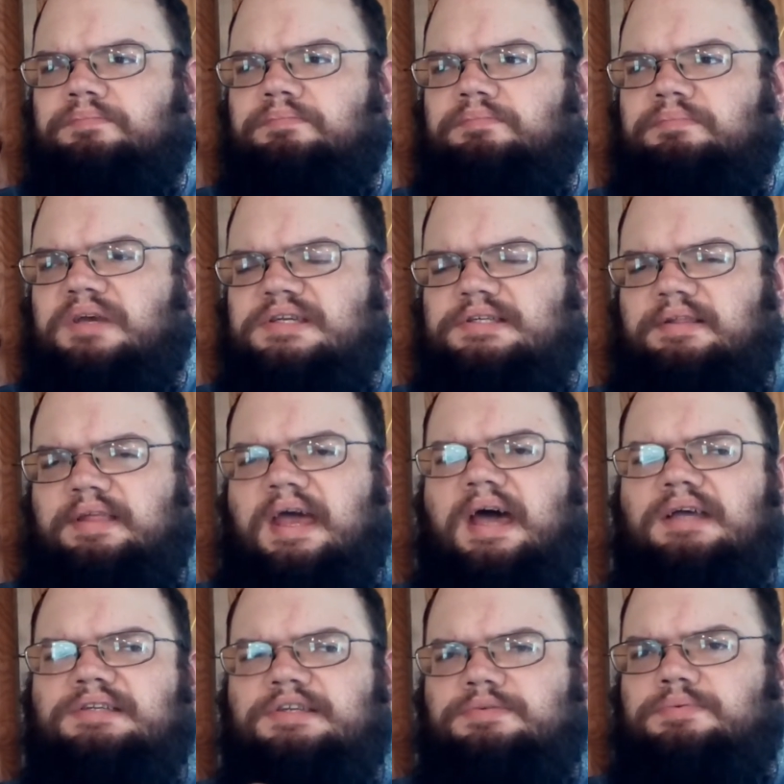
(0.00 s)
basically the
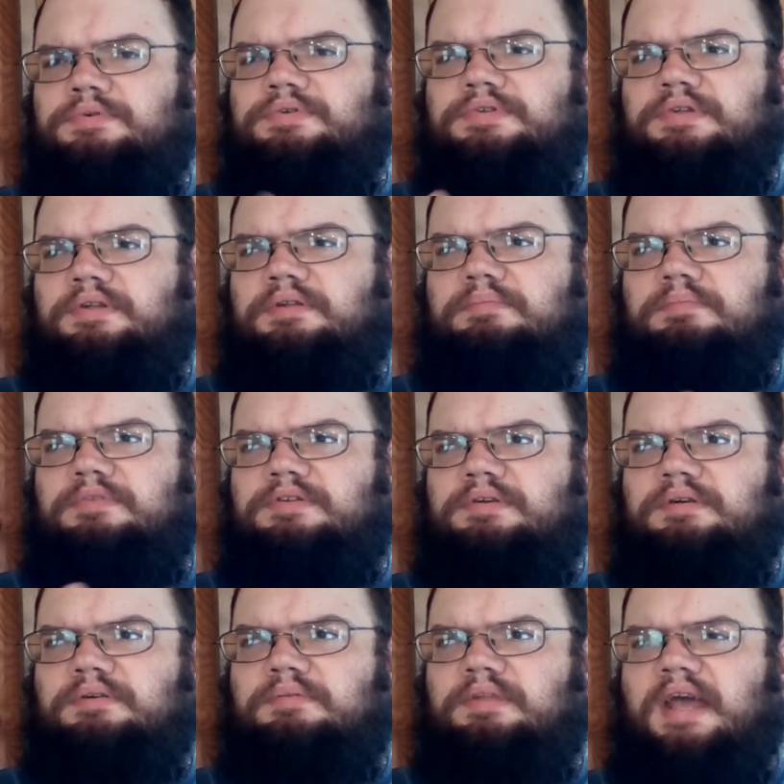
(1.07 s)
Axis, which was
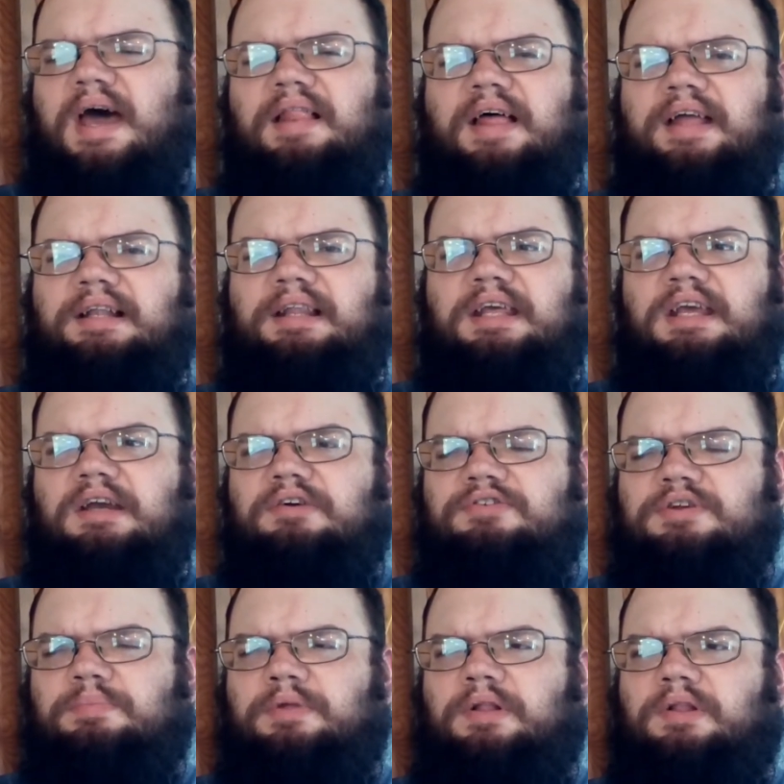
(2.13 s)
the Allied League or
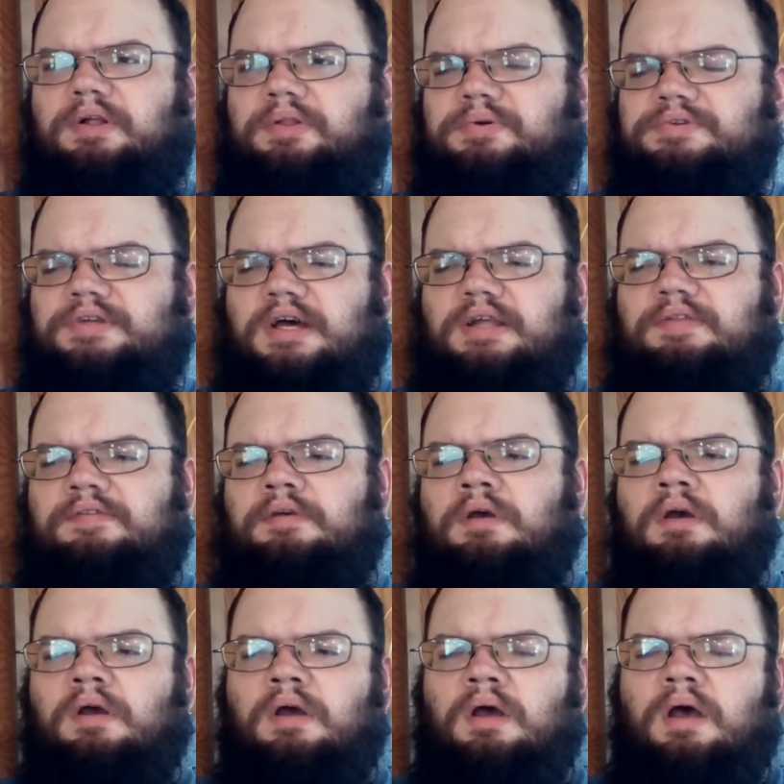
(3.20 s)
something along those lines,
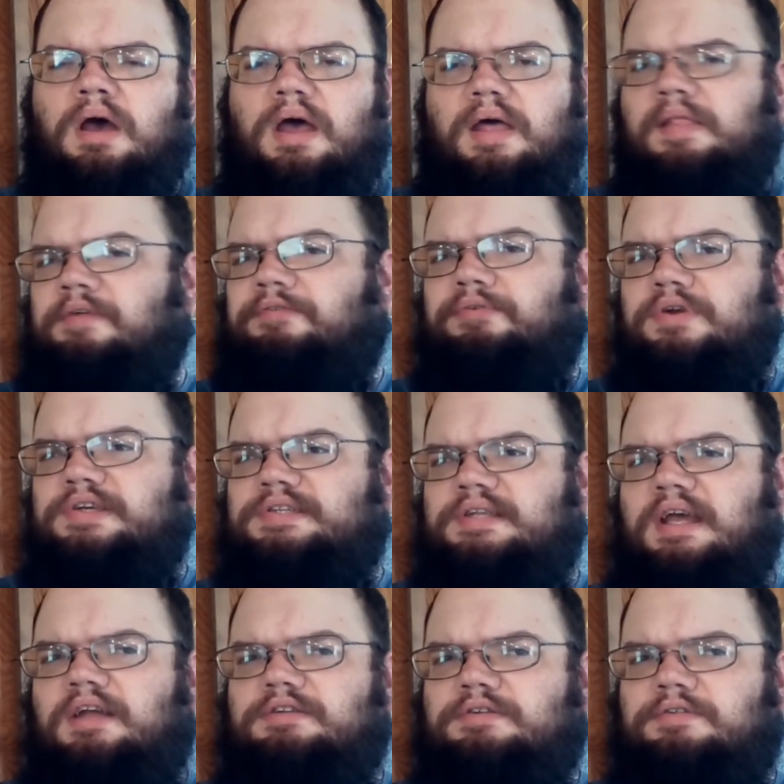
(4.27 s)
and the Free
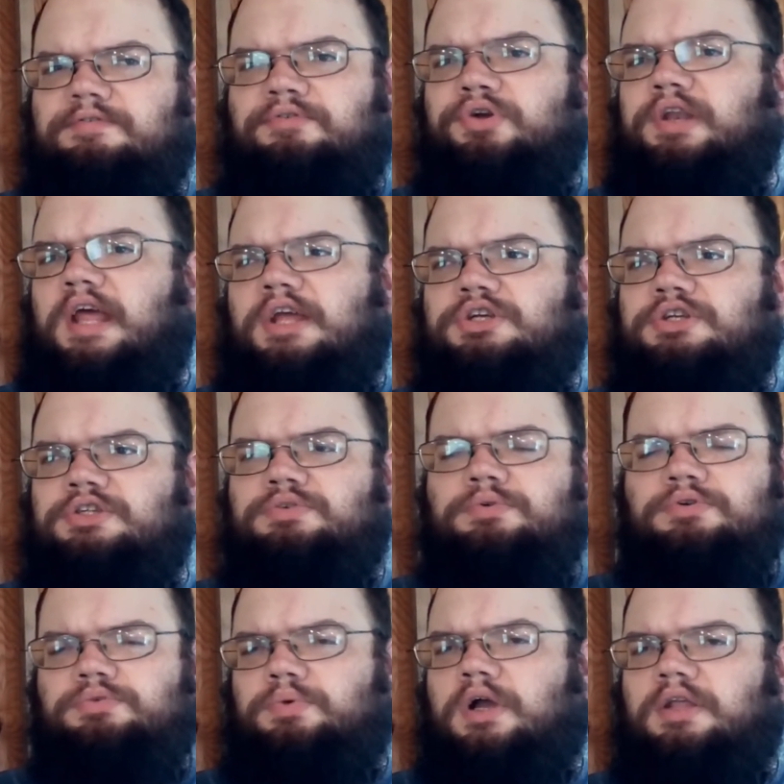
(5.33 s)
States, or the Free Nations, which
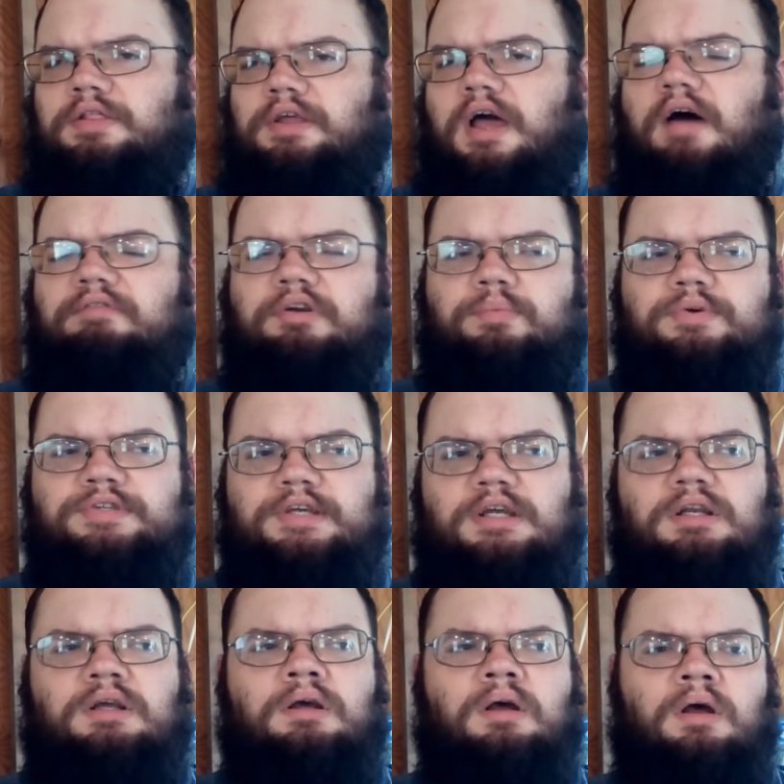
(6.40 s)
is what the Covenant was
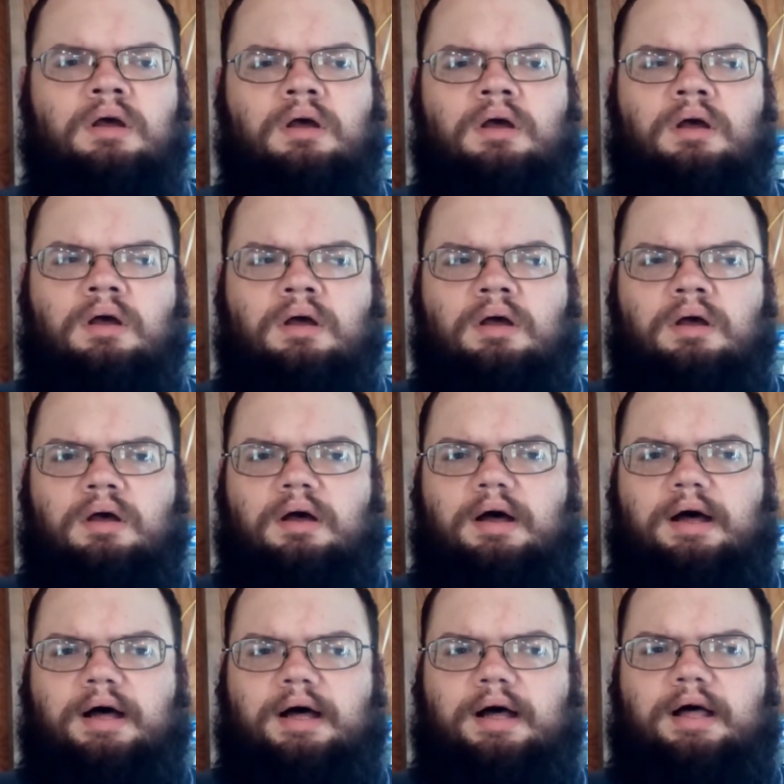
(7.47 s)
in.
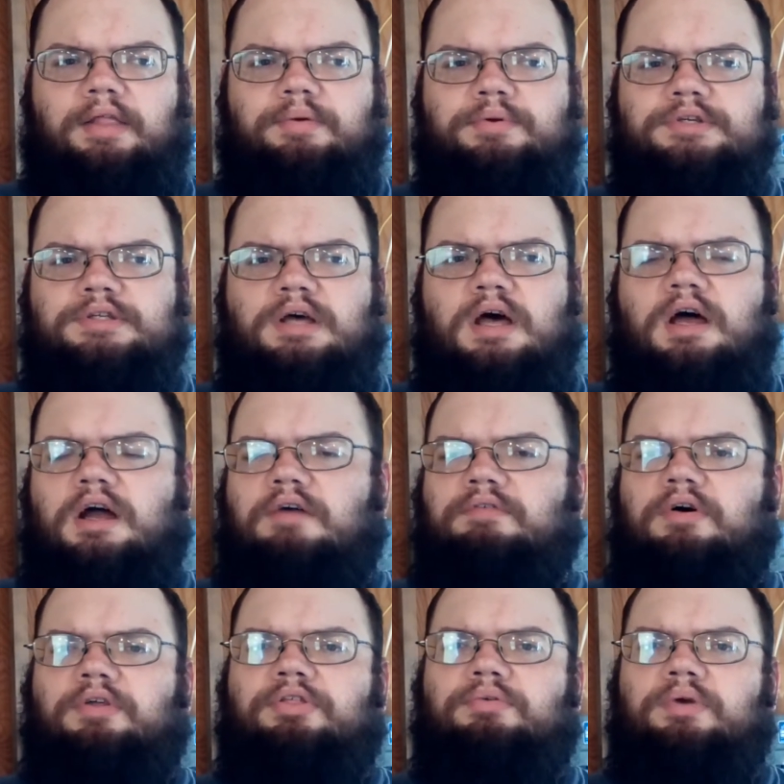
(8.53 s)
There was talk of
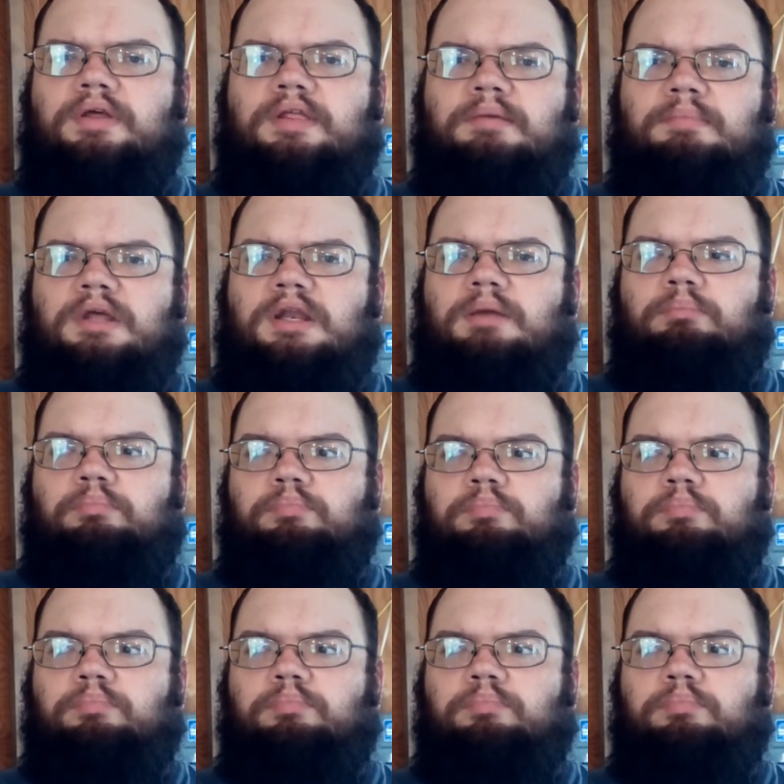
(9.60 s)
all three of them getting,